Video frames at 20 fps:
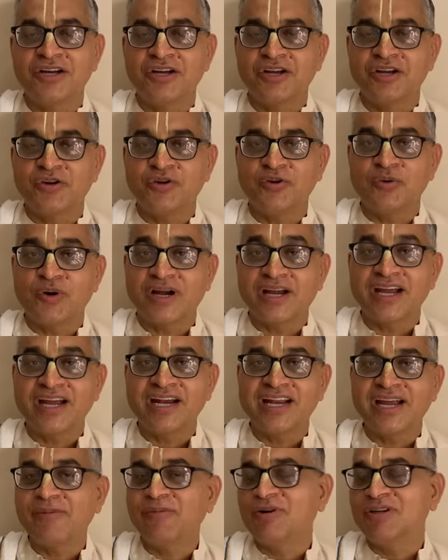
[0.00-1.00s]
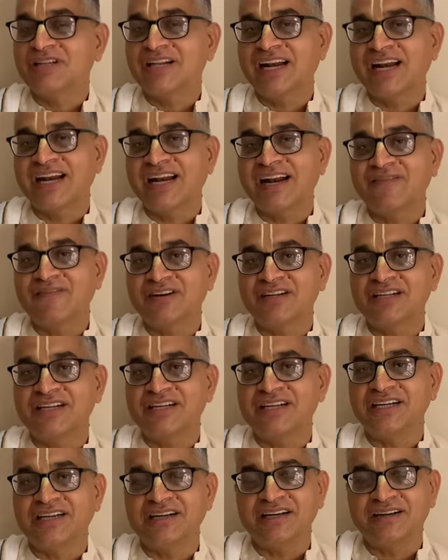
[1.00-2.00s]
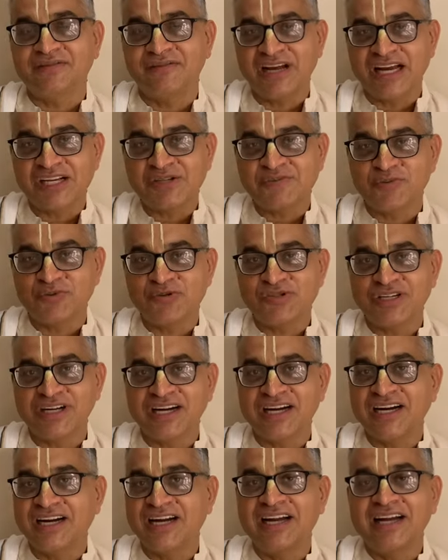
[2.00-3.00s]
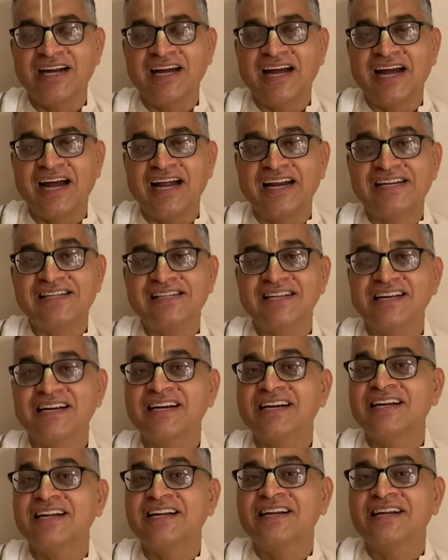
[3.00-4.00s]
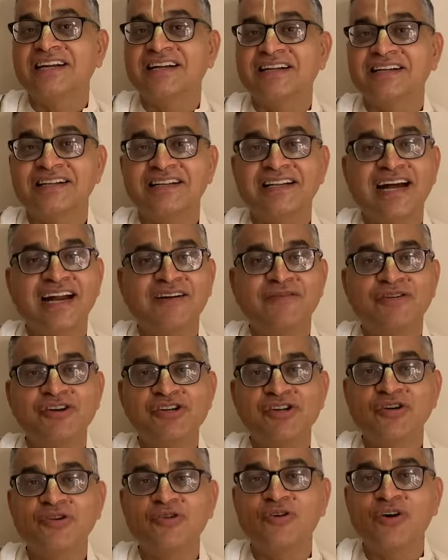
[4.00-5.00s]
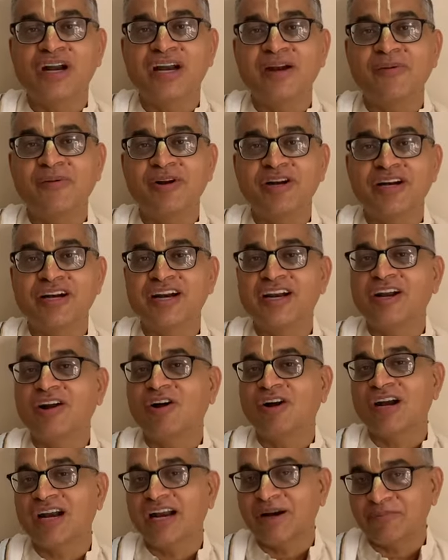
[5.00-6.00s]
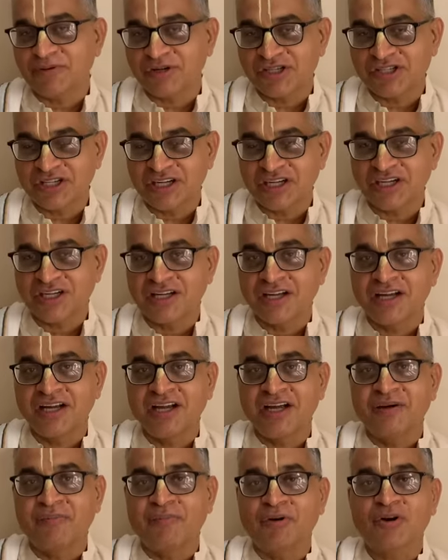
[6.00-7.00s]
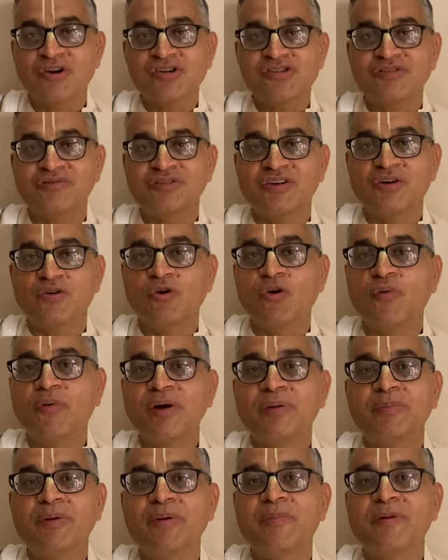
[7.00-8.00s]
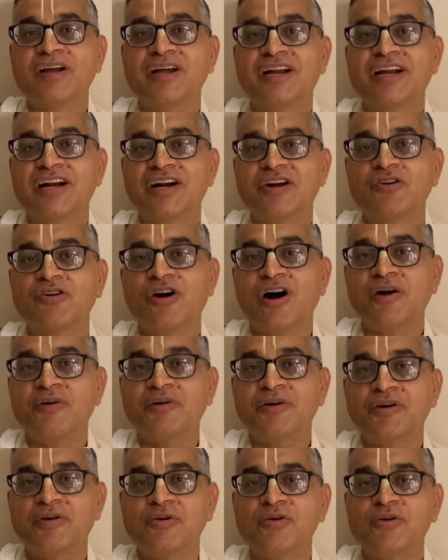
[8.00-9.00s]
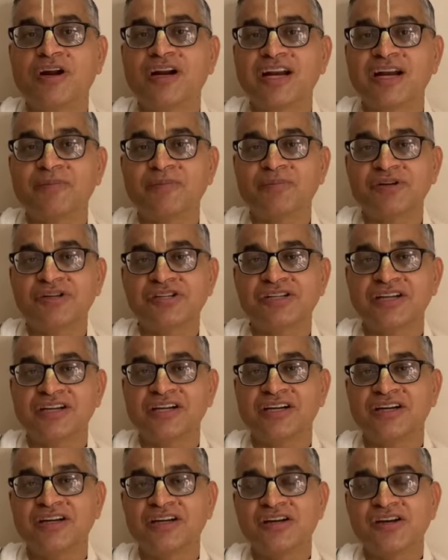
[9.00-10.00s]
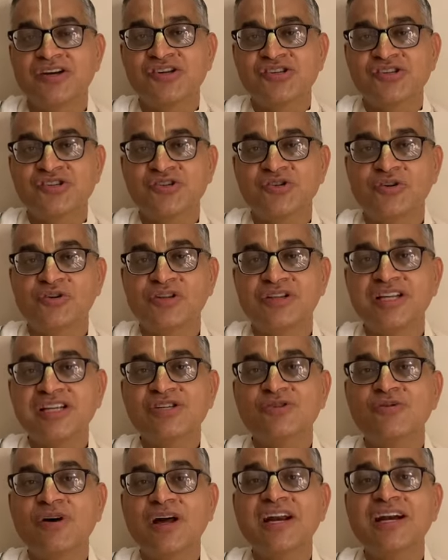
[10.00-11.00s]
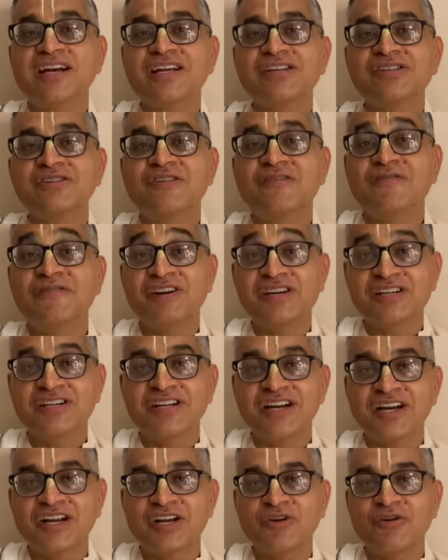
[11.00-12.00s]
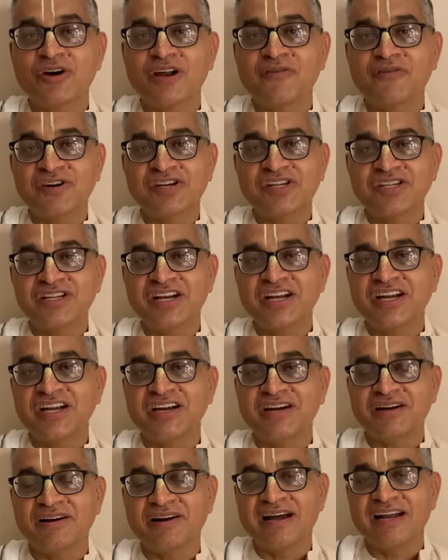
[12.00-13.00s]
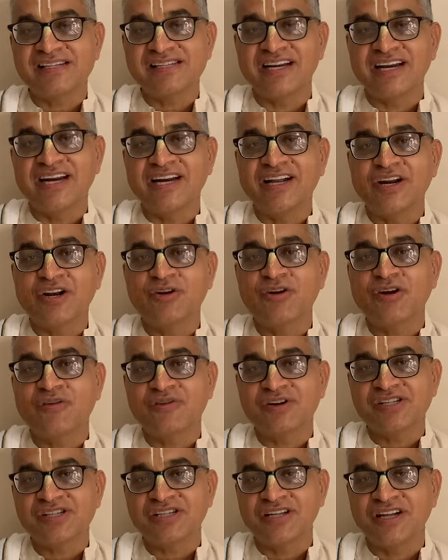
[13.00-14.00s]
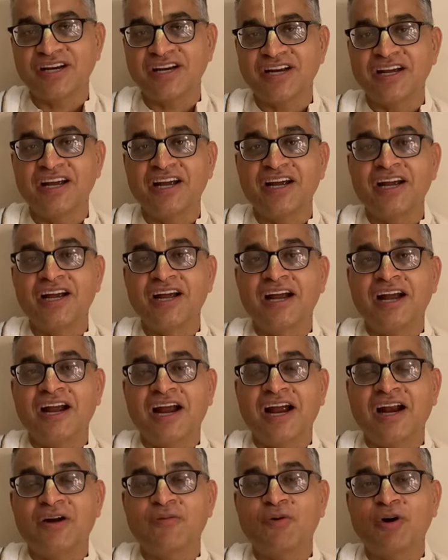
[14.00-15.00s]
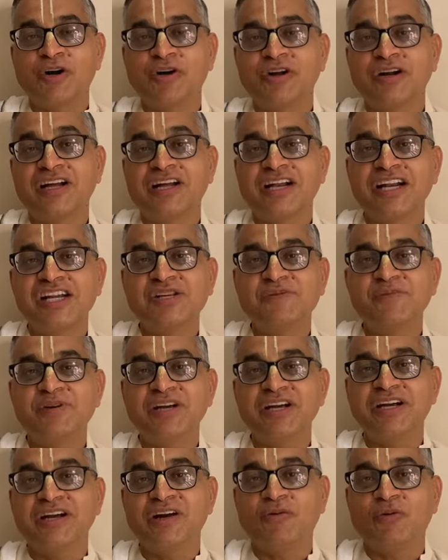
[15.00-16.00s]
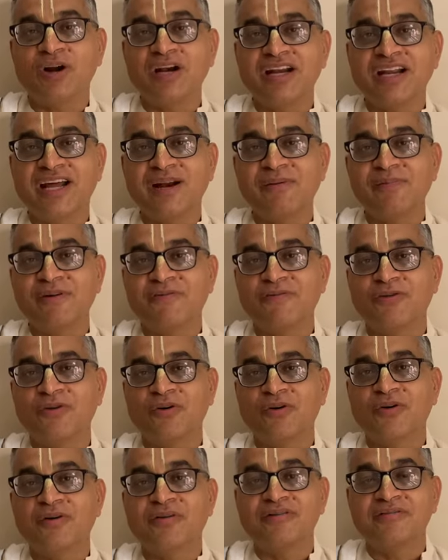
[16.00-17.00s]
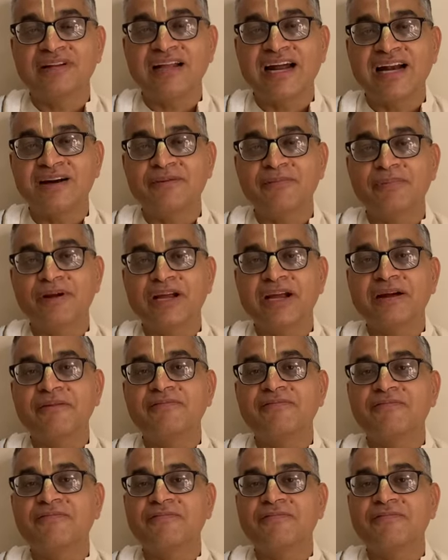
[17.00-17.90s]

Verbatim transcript: you again came on the line after the Vyas Puja and said that we should go unlimitedly online preaching because of the COVID people cannot go out do online preaching. So this quality is of visionary. You are a visionary as a leader. You are a visionary. And what you encouraged me one year before, that became